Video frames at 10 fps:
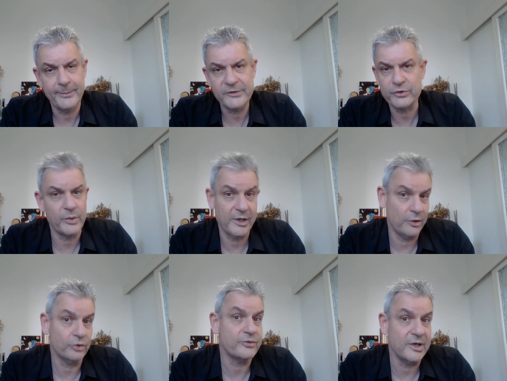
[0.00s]
So we
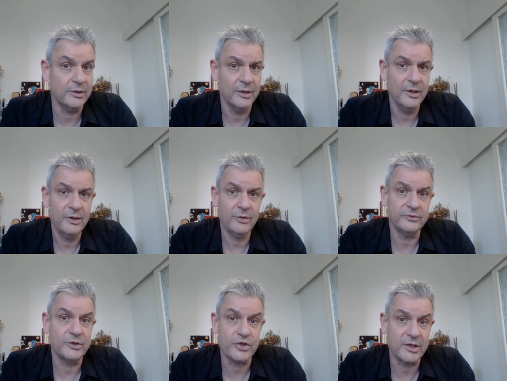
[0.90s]
got rid
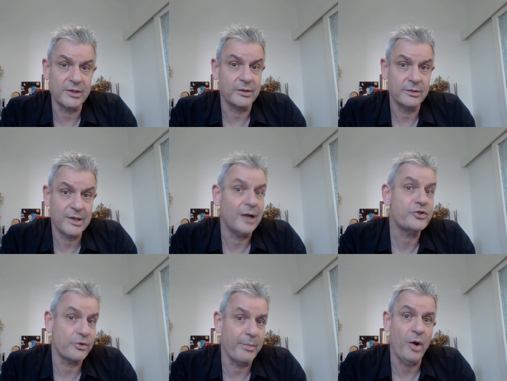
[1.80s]
of the
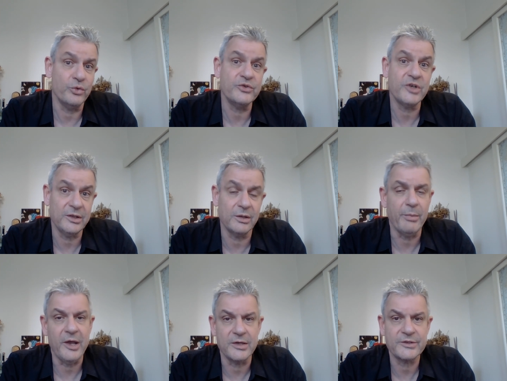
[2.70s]
culture-bound gender
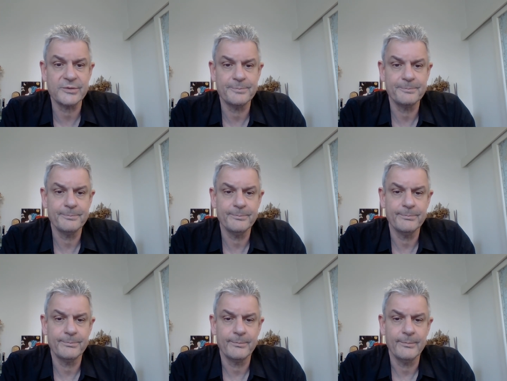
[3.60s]
bias.
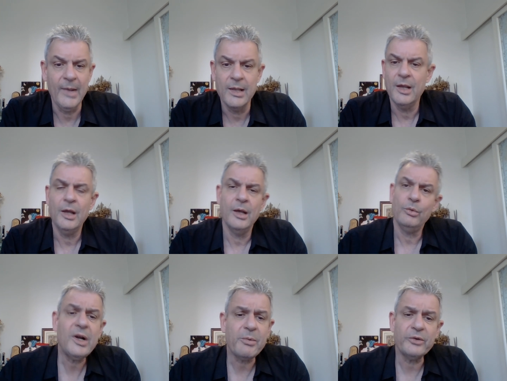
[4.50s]

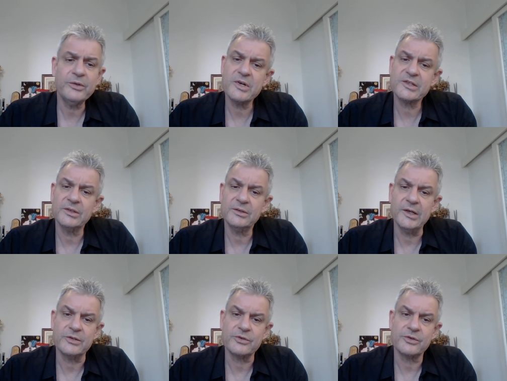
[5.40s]
What about the recent
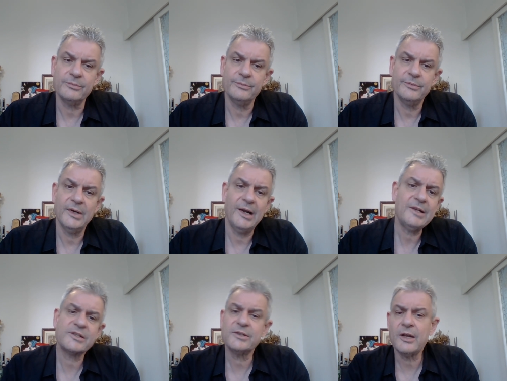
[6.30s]
literature?
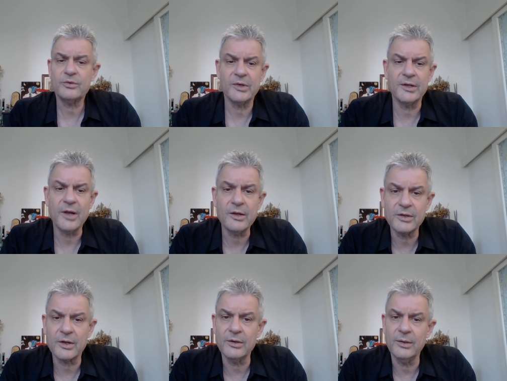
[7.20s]
Let's start with an
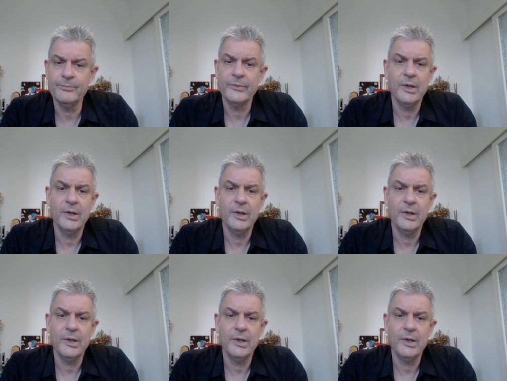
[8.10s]
article